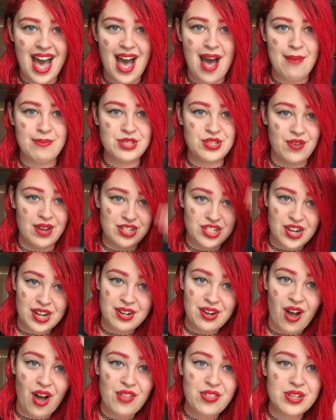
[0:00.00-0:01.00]
Um, so I
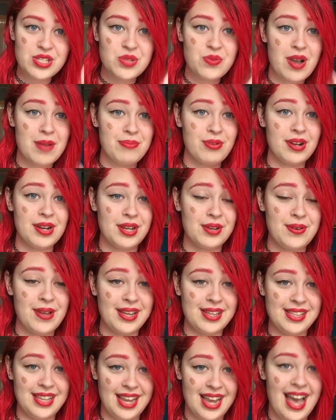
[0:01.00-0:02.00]
traded all those away pretty
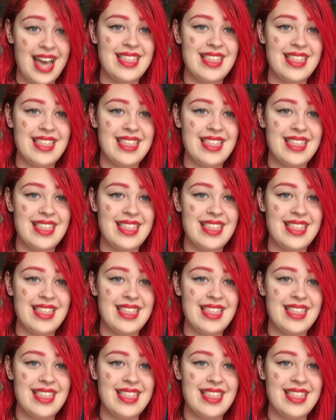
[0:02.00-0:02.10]
quickly.